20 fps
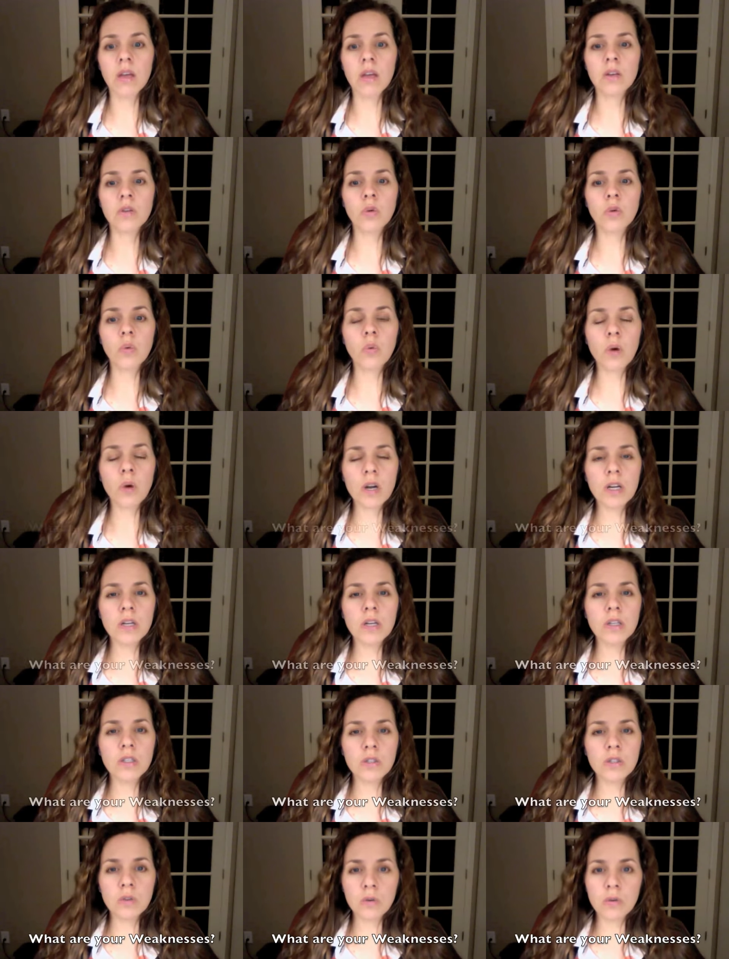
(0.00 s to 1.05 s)
So what are
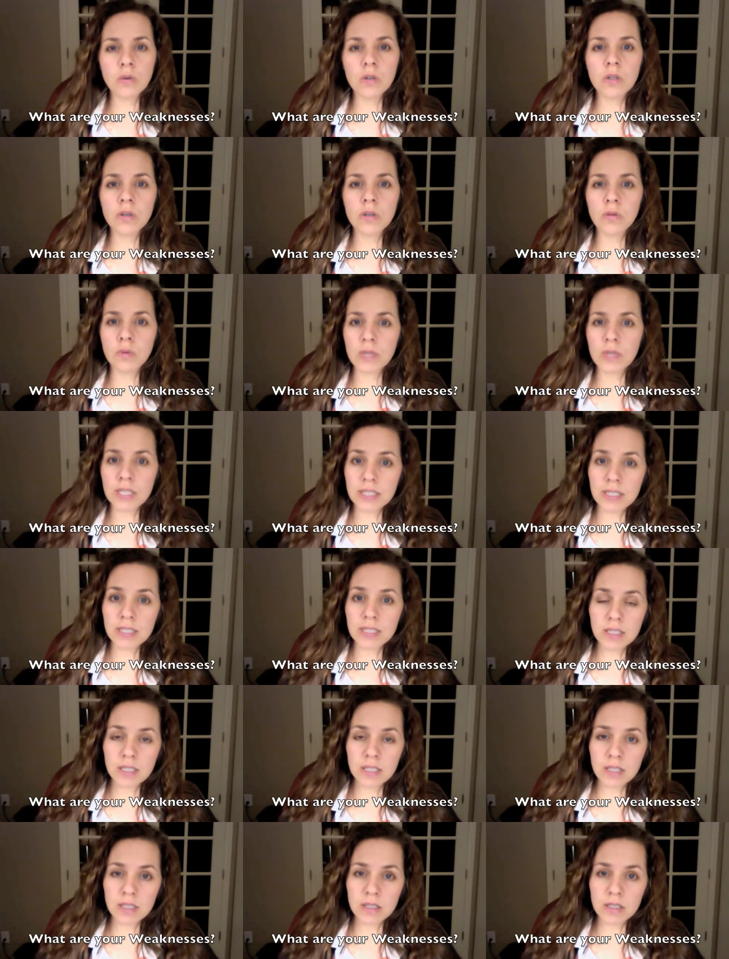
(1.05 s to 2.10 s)
your
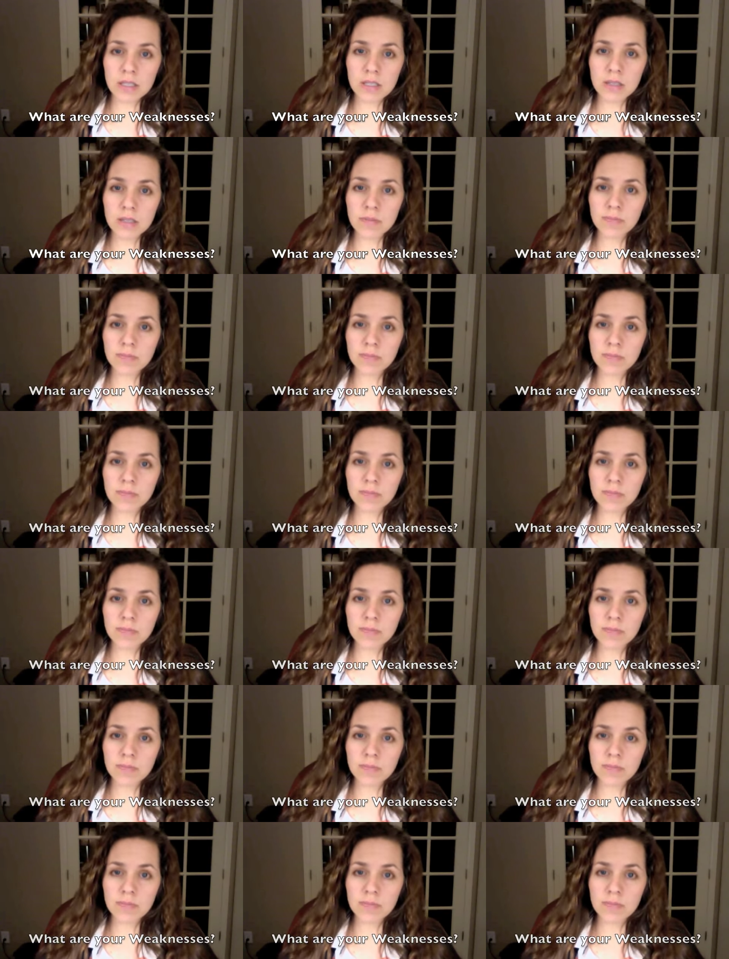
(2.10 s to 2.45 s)
weaknesses?